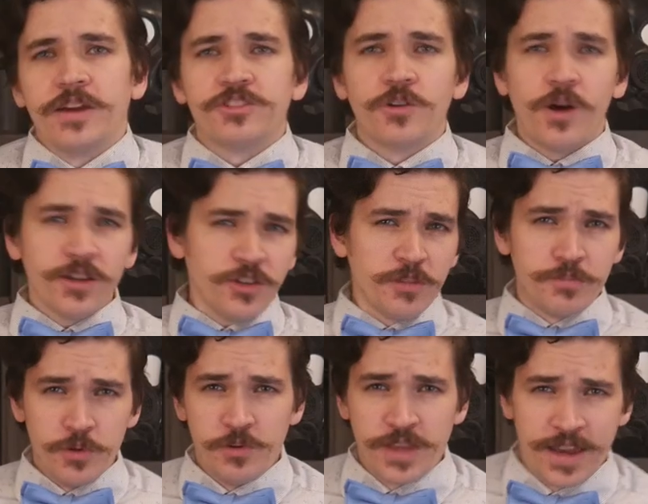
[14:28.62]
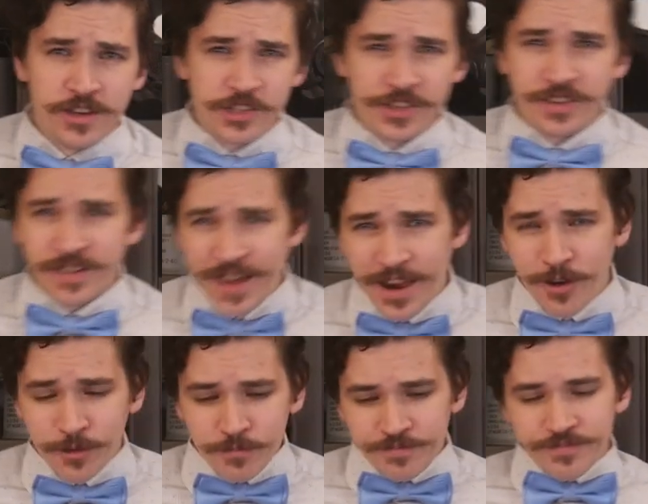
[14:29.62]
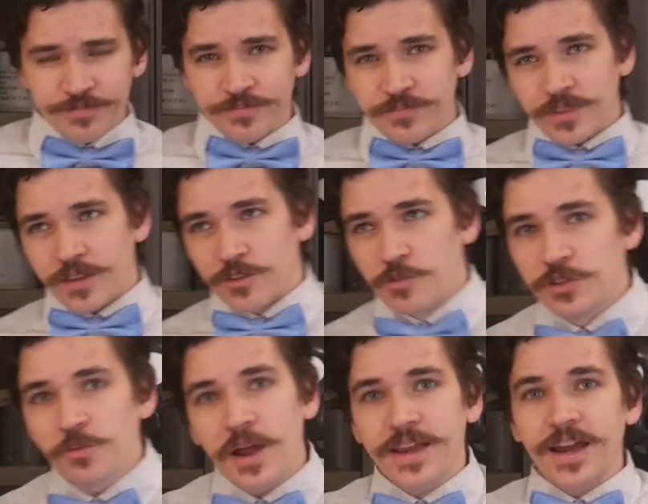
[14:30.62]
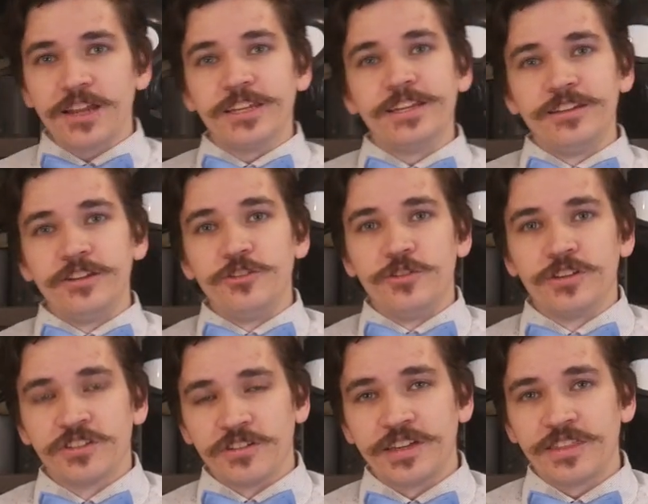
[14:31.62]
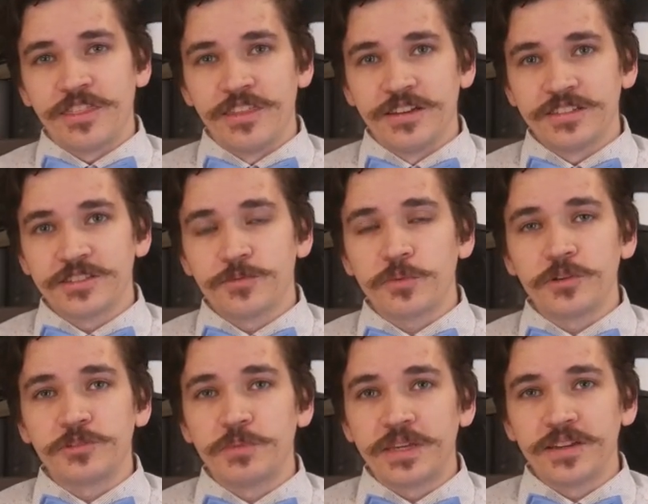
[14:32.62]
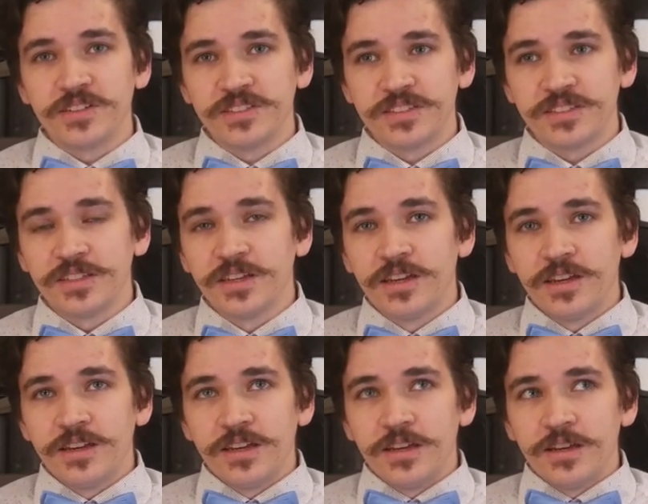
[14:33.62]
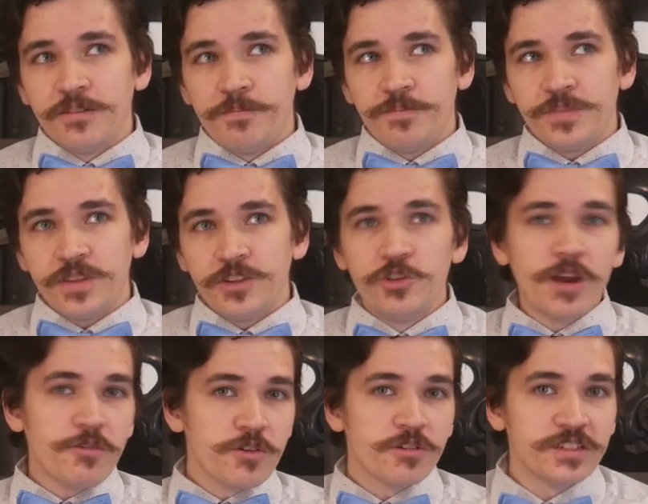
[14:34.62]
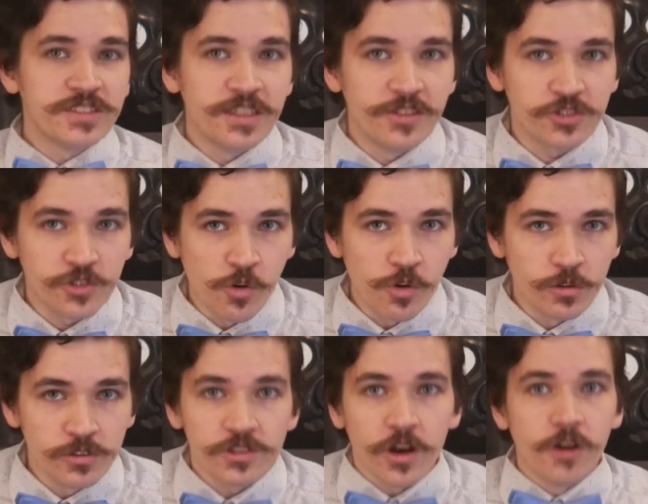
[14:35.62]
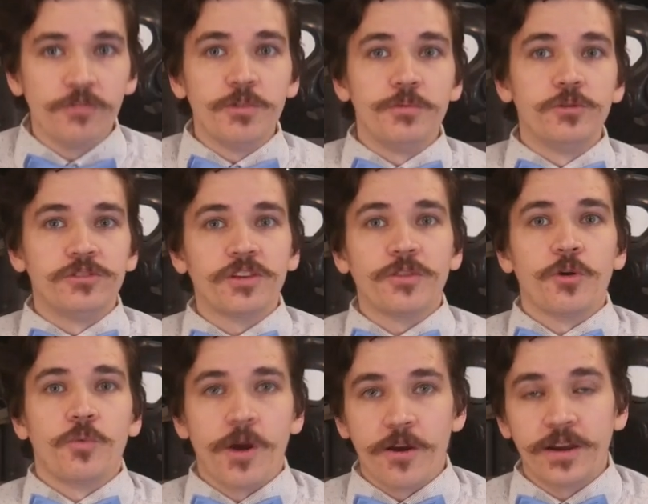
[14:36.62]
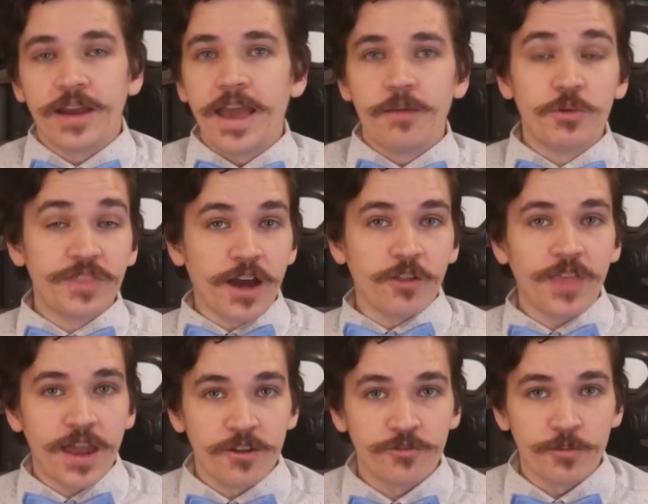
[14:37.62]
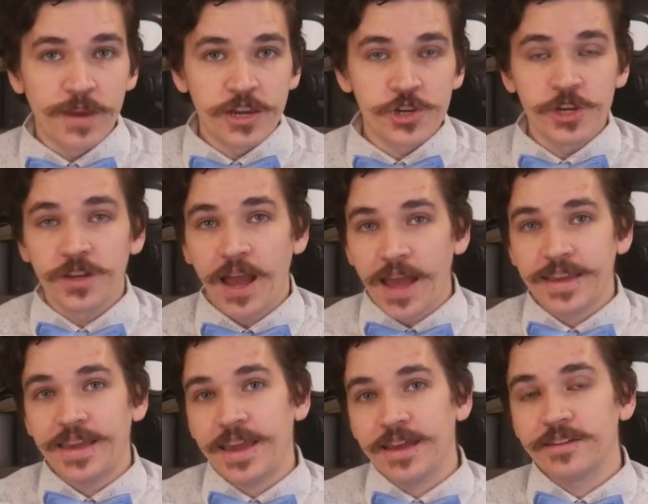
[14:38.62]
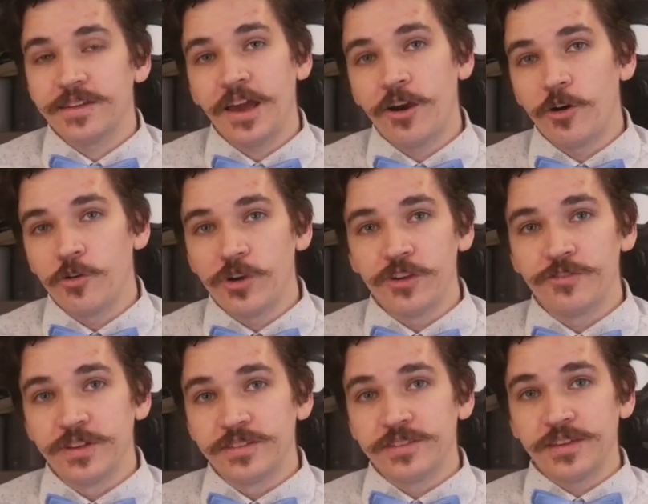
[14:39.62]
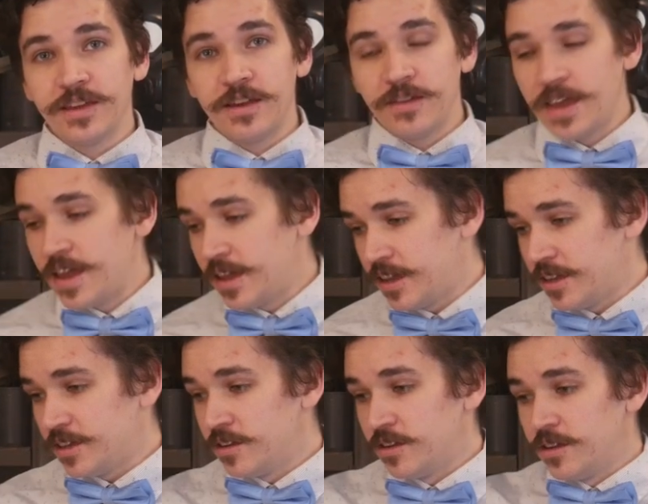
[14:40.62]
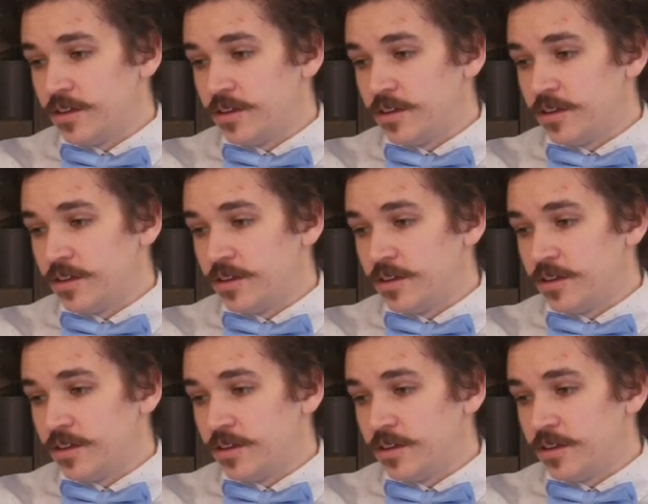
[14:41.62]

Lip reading: so on to the boot tangent. Now, the reason why I kind of needed to do this like this was because you never really see the soles of the boots that they're wearing. And without that information, I can't tell if it's a